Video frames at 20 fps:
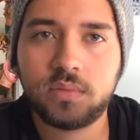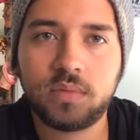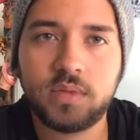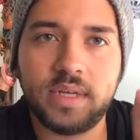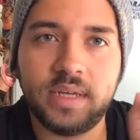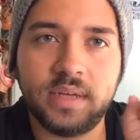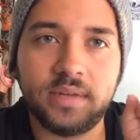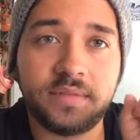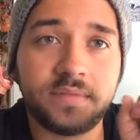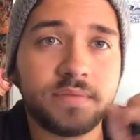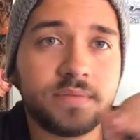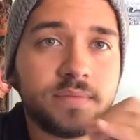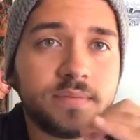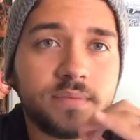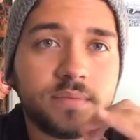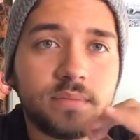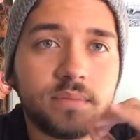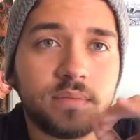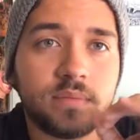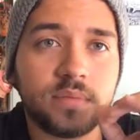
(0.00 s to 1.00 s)
if
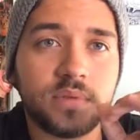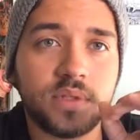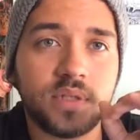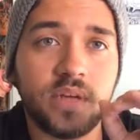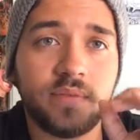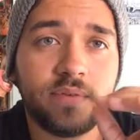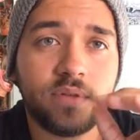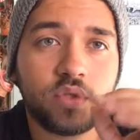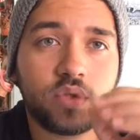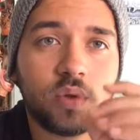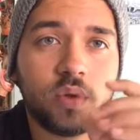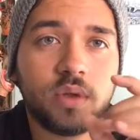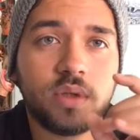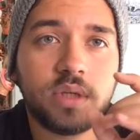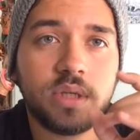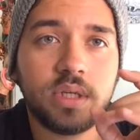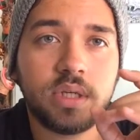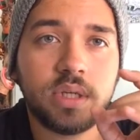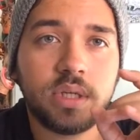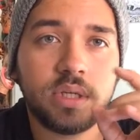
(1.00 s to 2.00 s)
it's
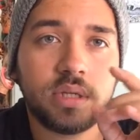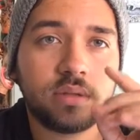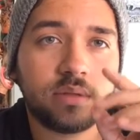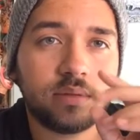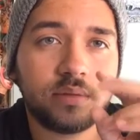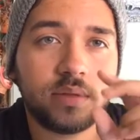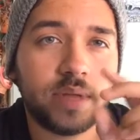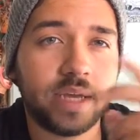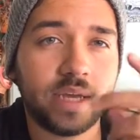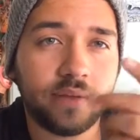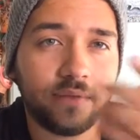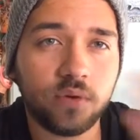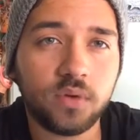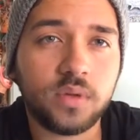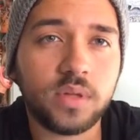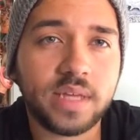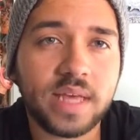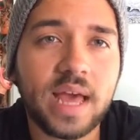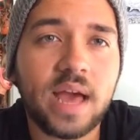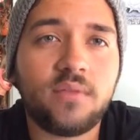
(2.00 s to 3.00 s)
only, like, if you
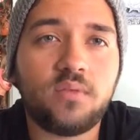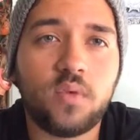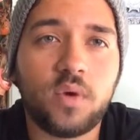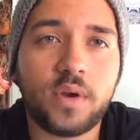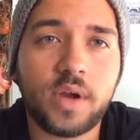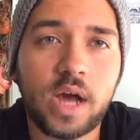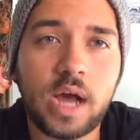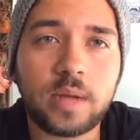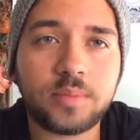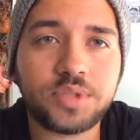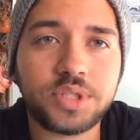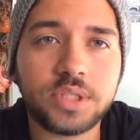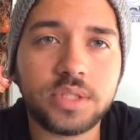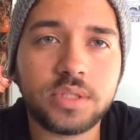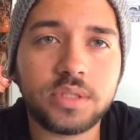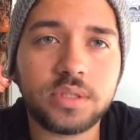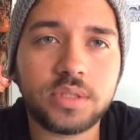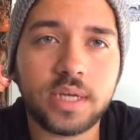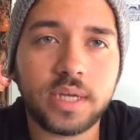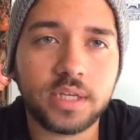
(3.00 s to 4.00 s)
only have one
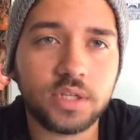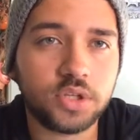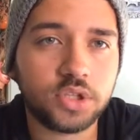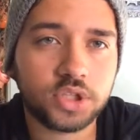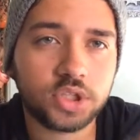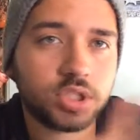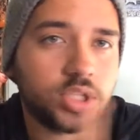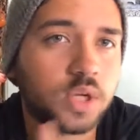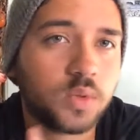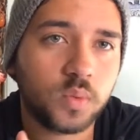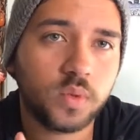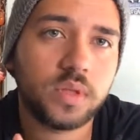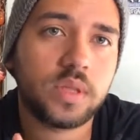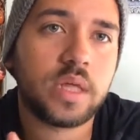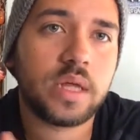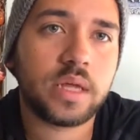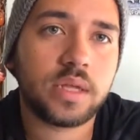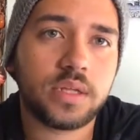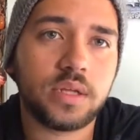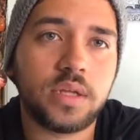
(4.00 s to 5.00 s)
option, like, you're stuck with
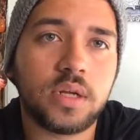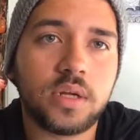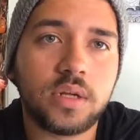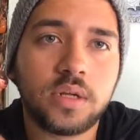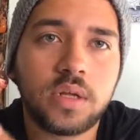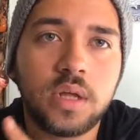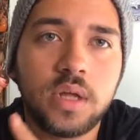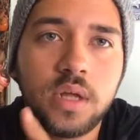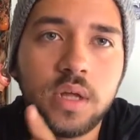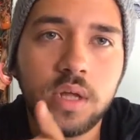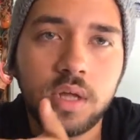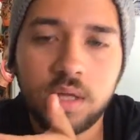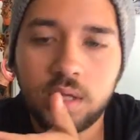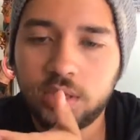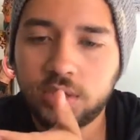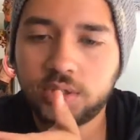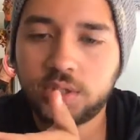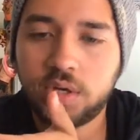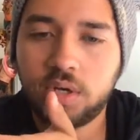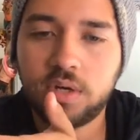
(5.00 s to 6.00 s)
that, you know.
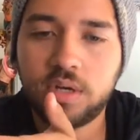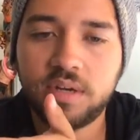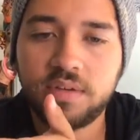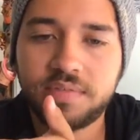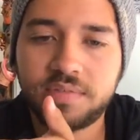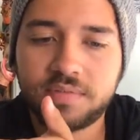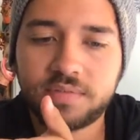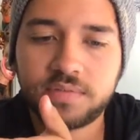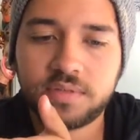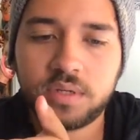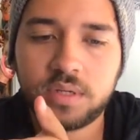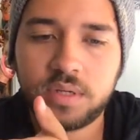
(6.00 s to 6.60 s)
So if